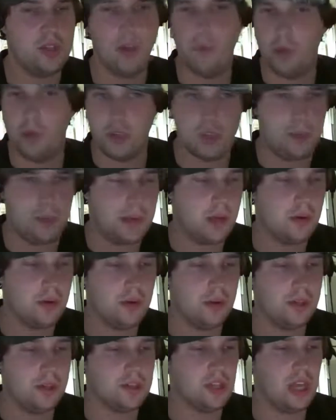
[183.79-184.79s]
I wish I'd be
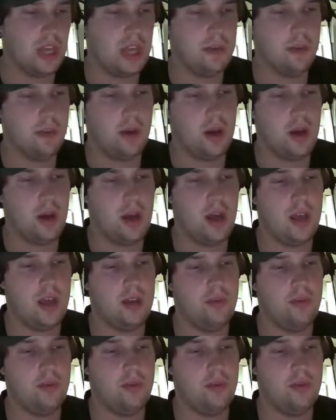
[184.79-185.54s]
going this game, but I